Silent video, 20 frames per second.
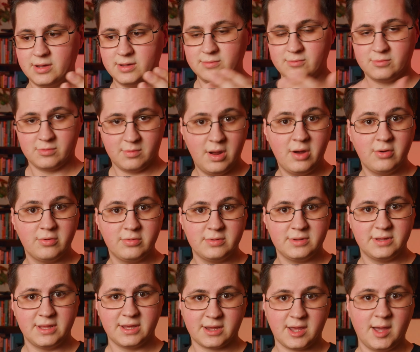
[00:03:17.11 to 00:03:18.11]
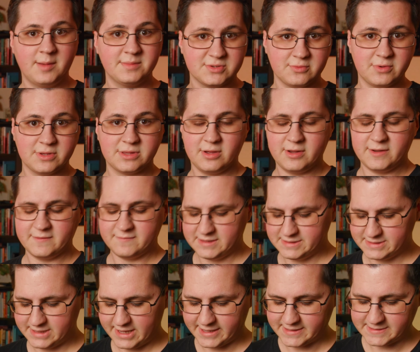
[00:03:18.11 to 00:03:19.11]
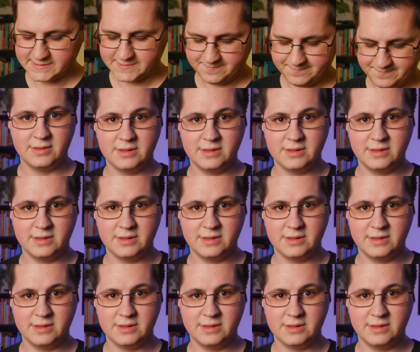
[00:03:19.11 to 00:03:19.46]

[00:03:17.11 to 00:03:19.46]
remote that comes with all of these lights.